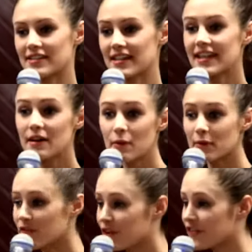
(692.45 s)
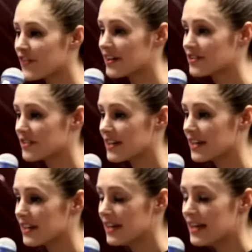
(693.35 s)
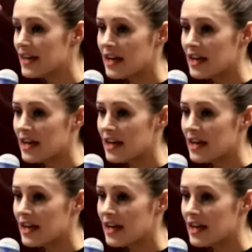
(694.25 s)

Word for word: He's like, yeah, well, we've got a factory